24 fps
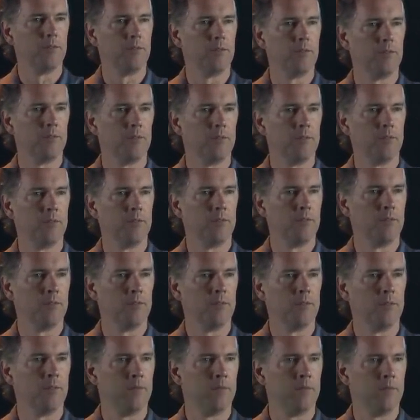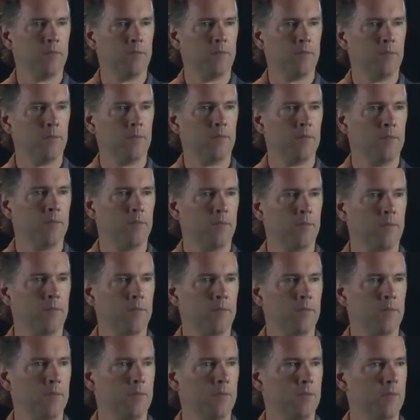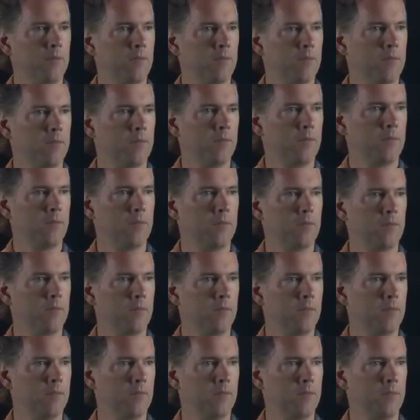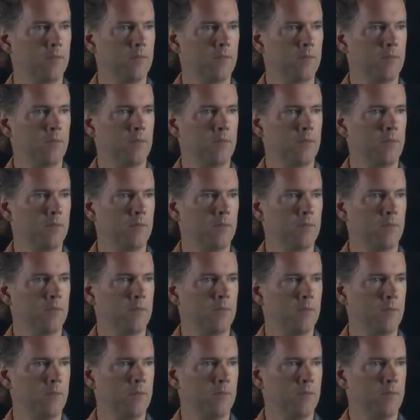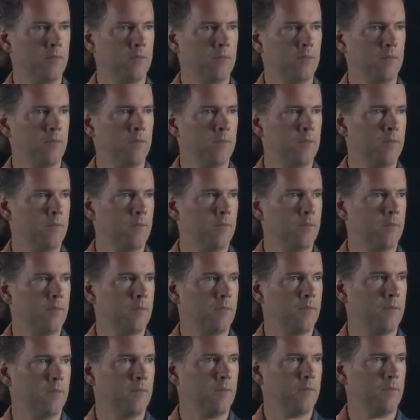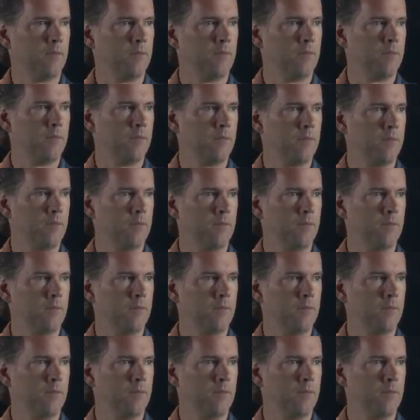Nothing is said.